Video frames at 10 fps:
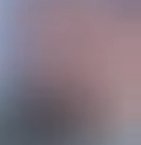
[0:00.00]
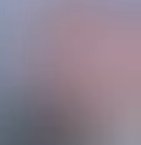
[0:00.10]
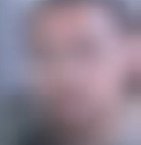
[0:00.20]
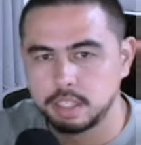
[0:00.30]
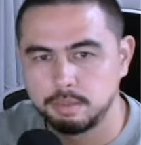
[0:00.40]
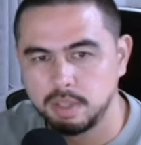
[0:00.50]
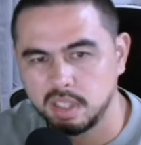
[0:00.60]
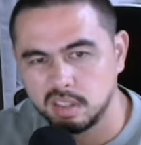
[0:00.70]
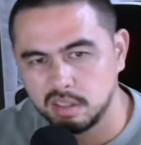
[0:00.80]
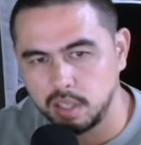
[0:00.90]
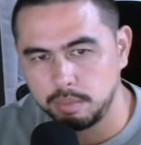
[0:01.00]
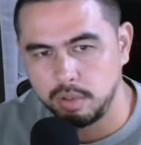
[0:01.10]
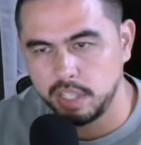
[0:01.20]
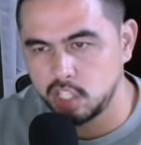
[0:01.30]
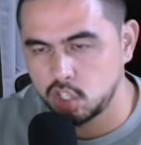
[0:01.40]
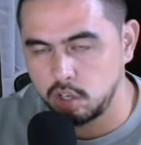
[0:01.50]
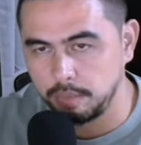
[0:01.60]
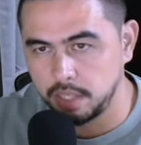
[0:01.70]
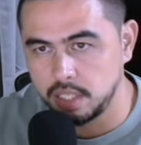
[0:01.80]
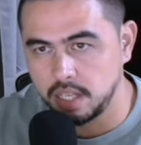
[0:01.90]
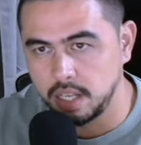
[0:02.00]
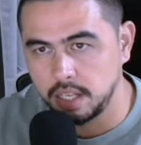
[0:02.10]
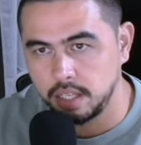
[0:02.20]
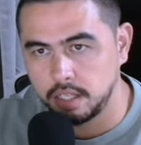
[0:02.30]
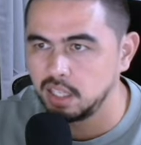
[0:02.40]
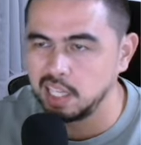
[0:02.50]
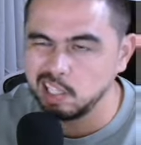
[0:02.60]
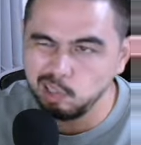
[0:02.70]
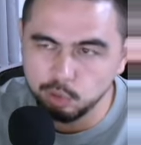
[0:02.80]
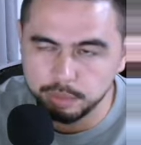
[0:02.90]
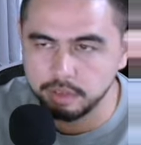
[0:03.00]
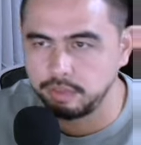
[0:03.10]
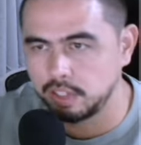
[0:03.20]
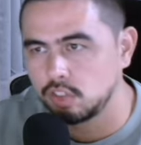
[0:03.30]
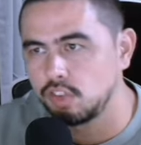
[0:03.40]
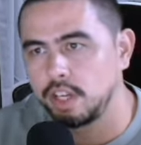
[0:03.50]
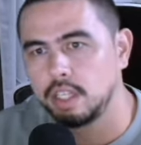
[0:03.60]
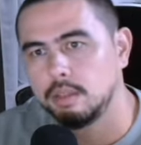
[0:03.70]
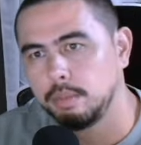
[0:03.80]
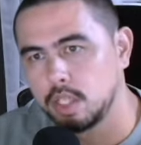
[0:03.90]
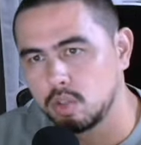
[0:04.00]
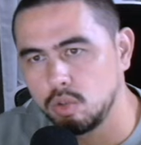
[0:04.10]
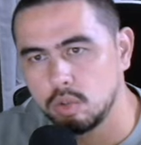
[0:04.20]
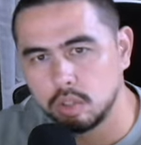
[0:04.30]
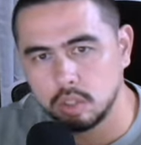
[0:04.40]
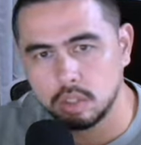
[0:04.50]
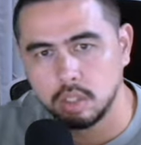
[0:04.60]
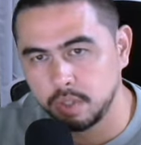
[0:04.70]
It's been a pretty choppy day, a little bit frustrating, but it's all good.